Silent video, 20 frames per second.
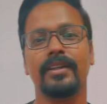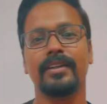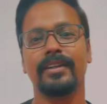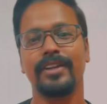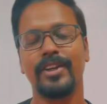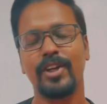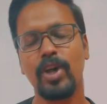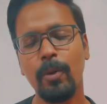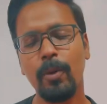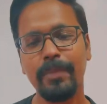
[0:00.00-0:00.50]

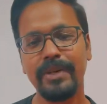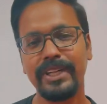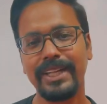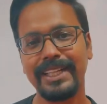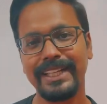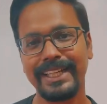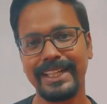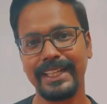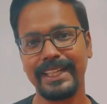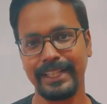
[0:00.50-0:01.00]
Recombinant
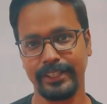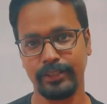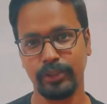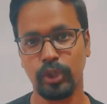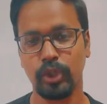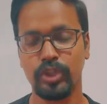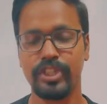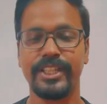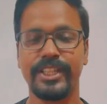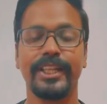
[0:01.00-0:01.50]
DNA
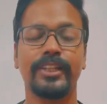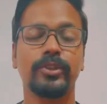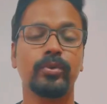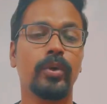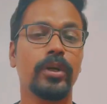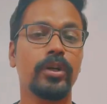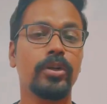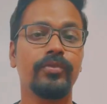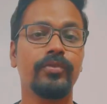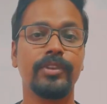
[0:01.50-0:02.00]
technology is
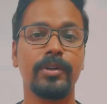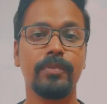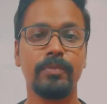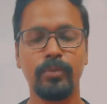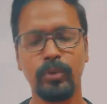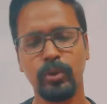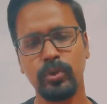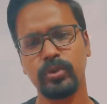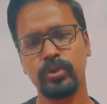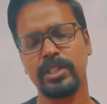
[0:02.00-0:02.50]
one of the
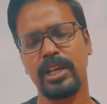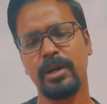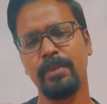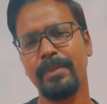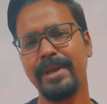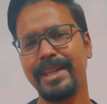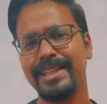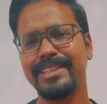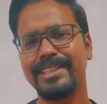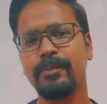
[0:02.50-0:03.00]
most
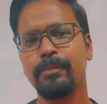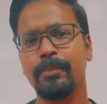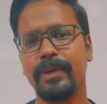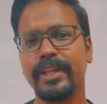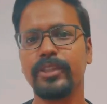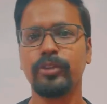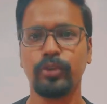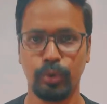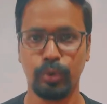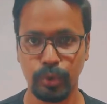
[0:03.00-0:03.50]
amazing
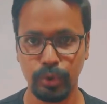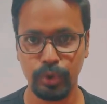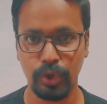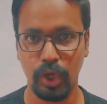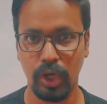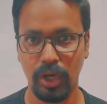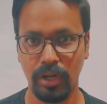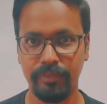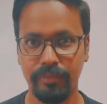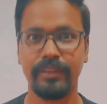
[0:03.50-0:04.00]
breakthroughs
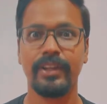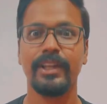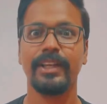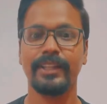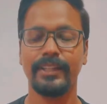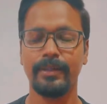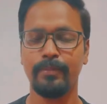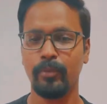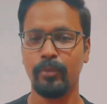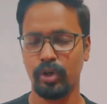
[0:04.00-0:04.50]
of
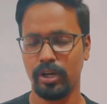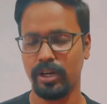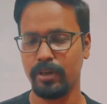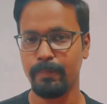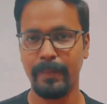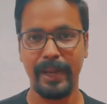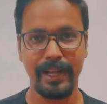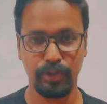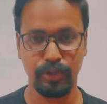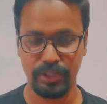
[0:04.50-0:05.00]
the modern
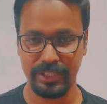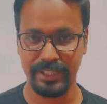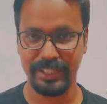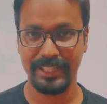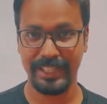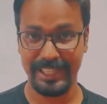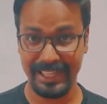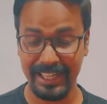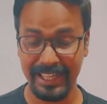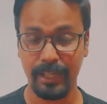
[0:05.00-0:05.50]
biological
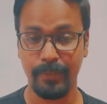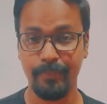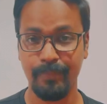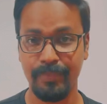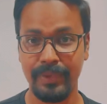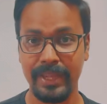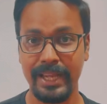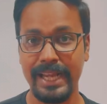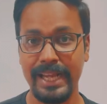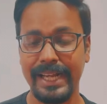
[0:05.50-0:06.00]
era.
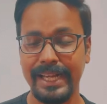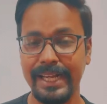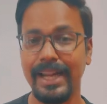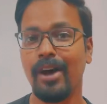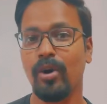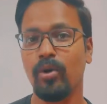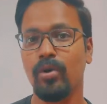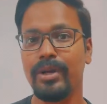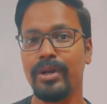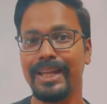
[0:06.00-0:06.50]

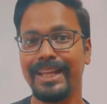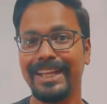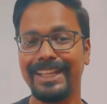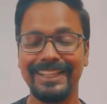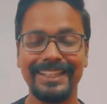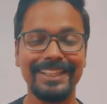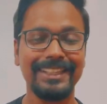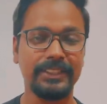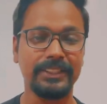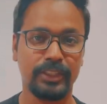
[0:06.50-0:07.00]
Now, in
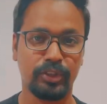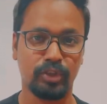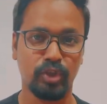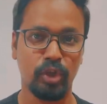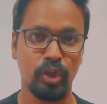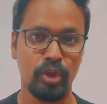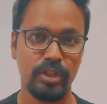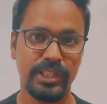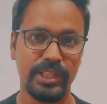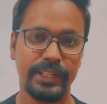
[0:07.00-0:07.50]
this
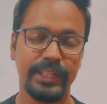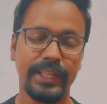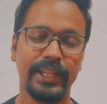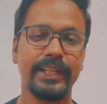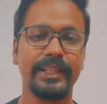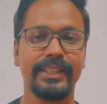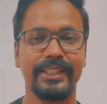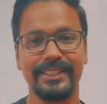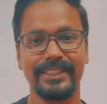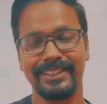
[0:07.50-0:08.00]
technology, there
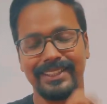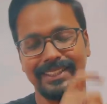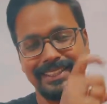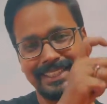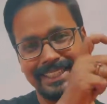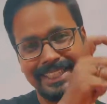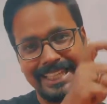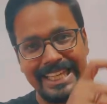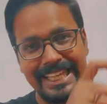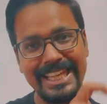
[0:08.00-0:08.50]
is a
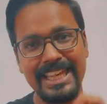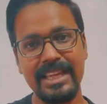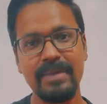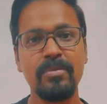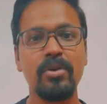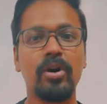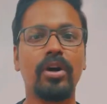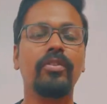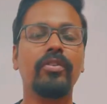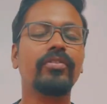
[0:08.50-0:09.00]

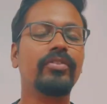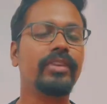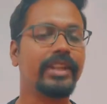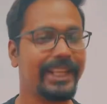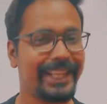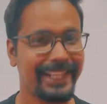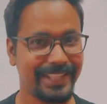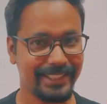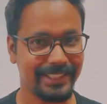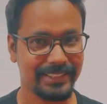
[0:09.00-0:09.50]
scheme of
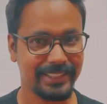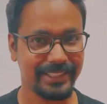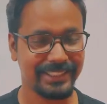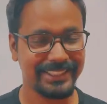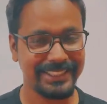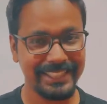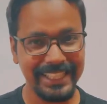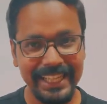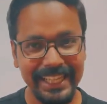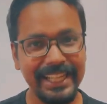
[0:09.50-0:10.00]
things, a
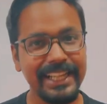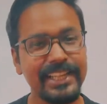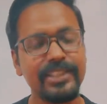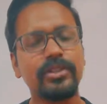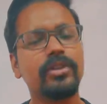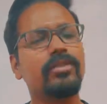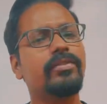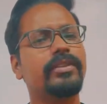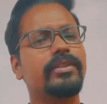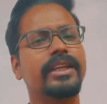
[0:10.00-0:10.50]
series
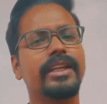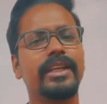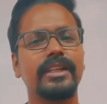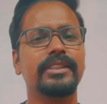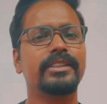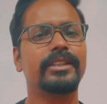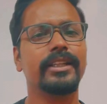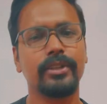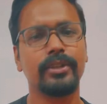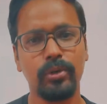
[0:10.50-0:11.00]
of things
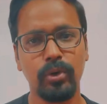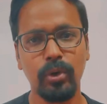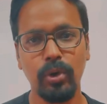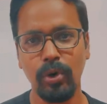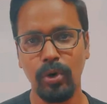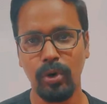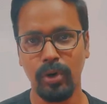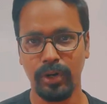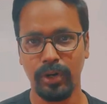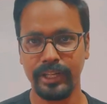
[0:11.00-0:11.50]
that
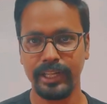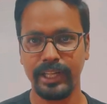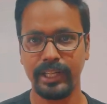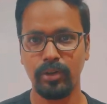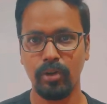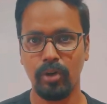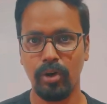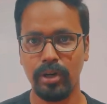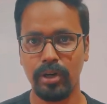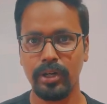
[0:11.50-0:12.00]
go on in
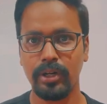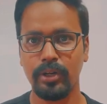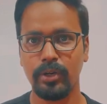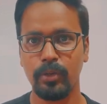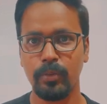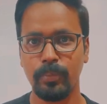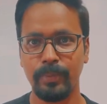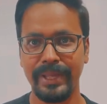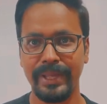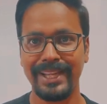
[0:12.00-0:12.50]
order to
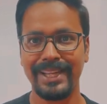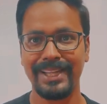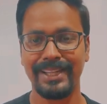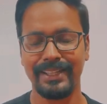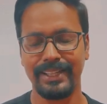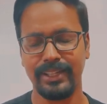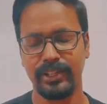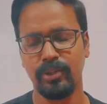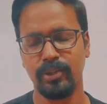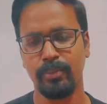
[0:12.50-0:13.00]
make a
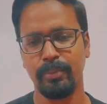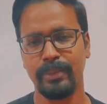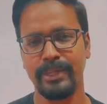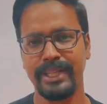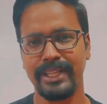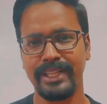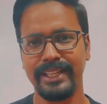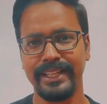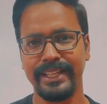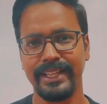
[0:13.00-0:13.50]

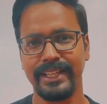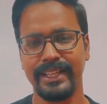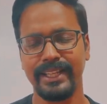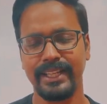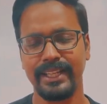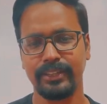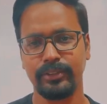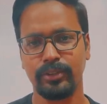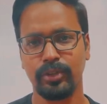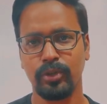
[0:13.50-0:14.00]
recombinant DNA
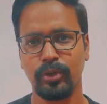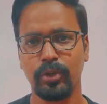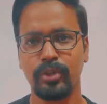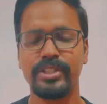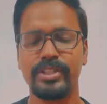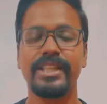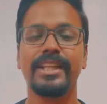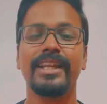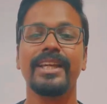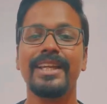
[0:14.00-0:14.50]

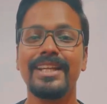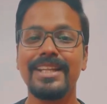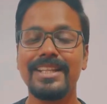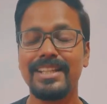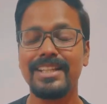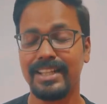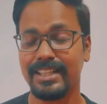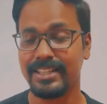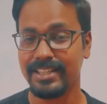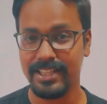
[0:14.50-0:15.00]
technology
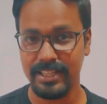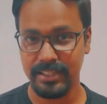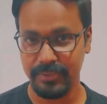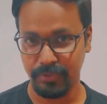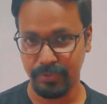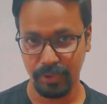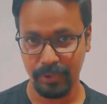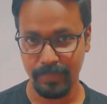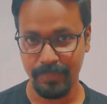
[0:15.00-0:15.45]
successful.